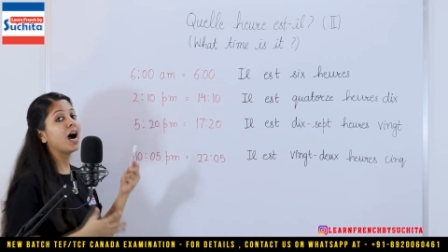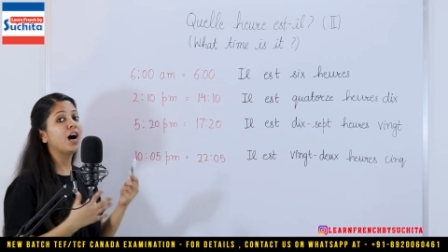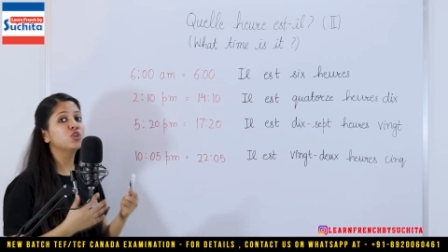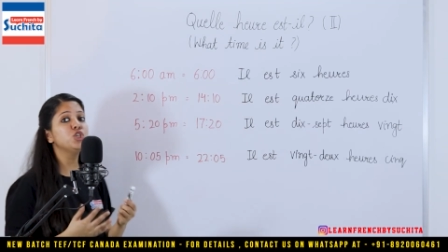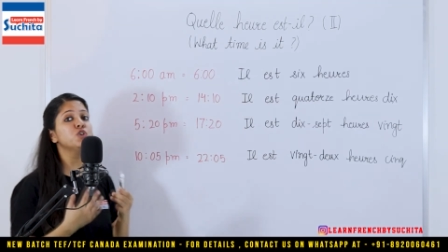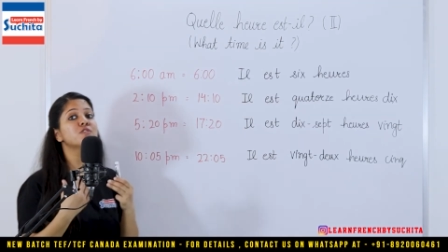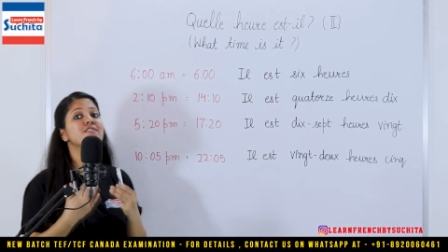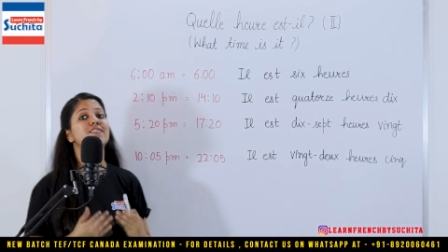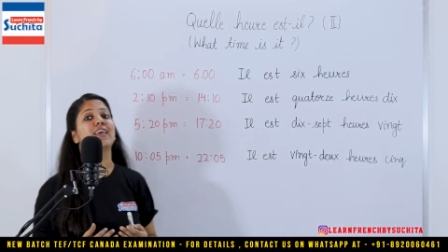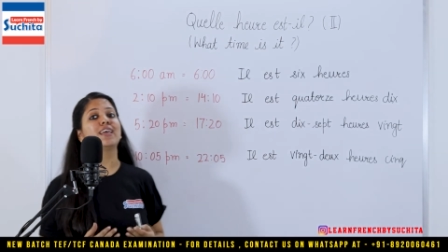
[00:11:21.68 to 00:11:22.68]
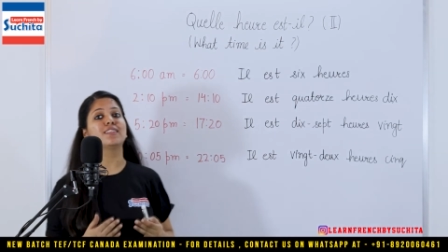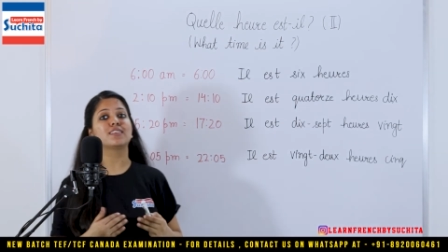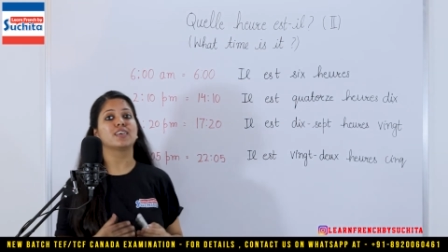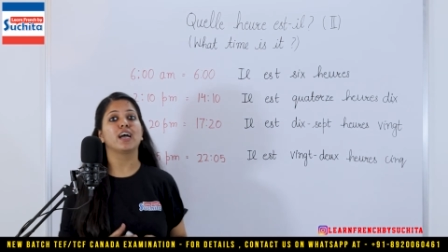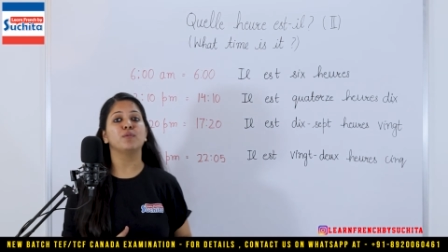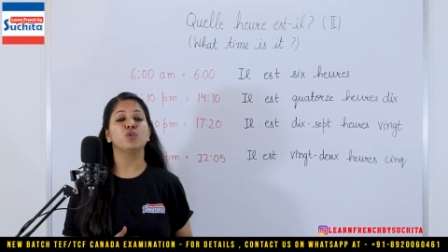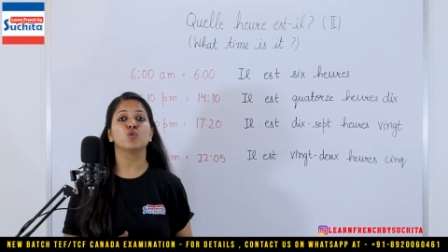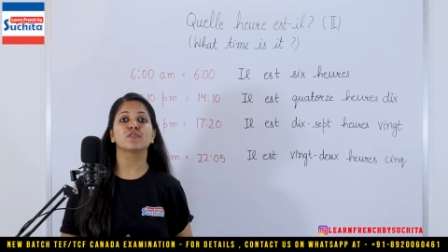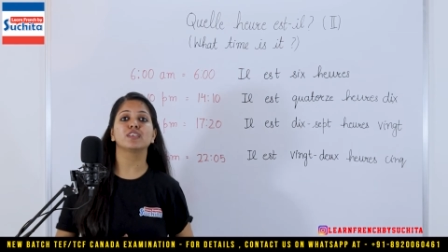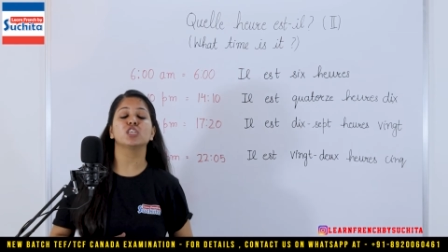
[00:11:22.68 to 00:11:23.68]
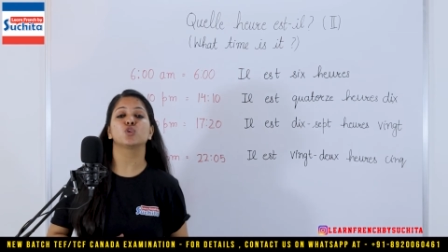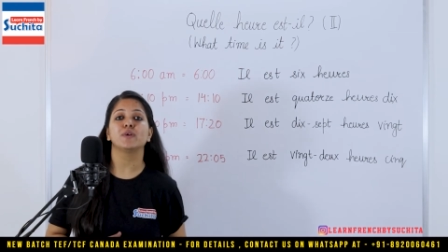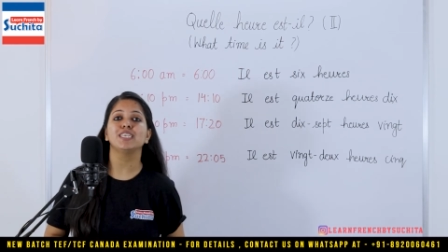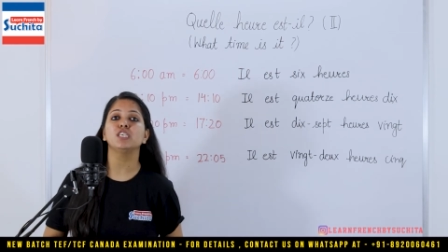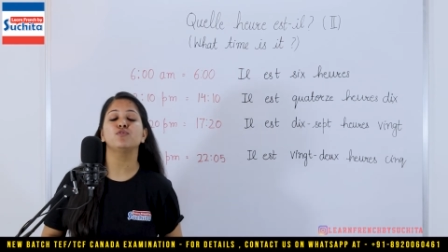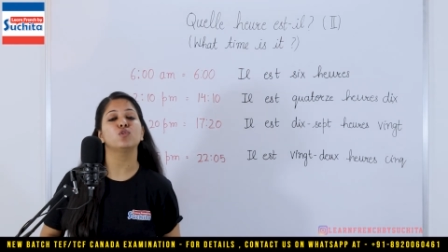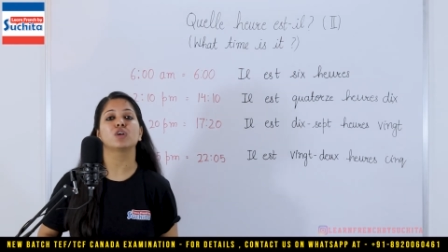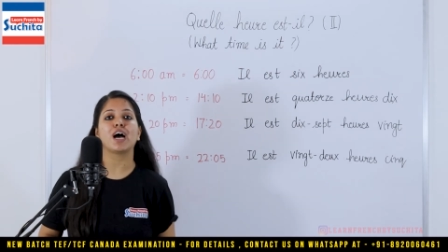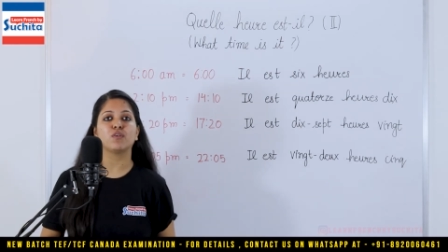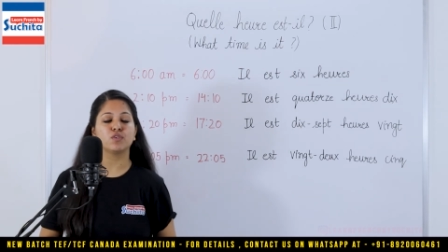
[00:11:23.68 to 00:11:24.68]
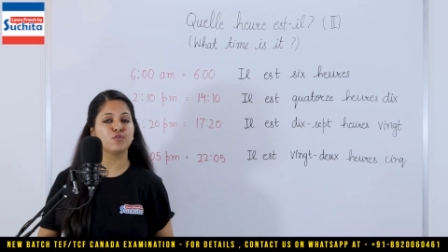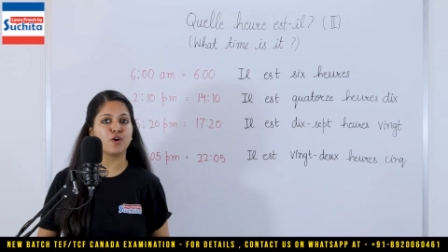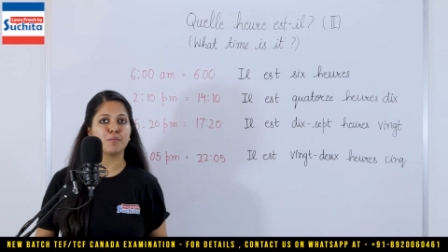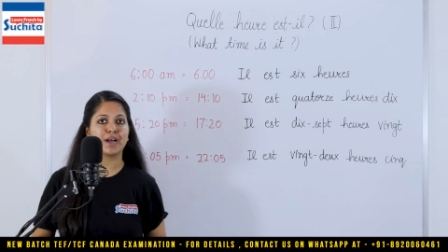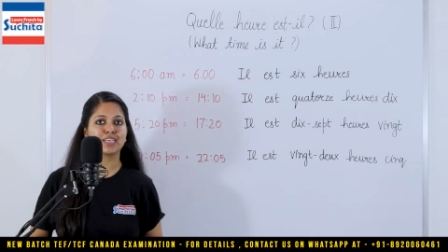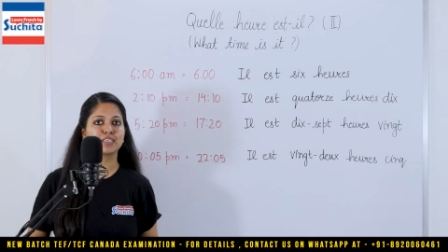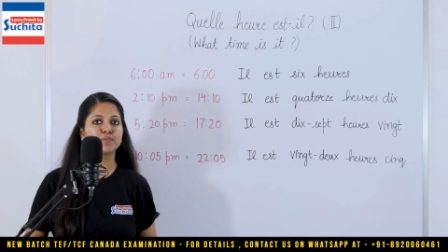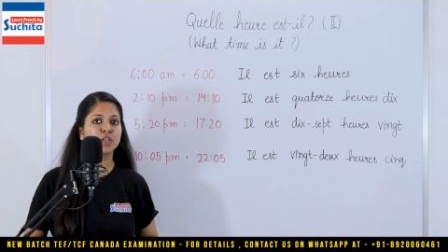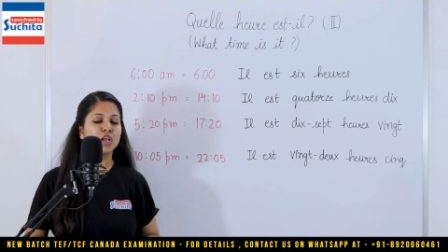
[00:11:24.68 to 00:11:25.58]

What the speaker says: how do you say the time using a 24-hour format.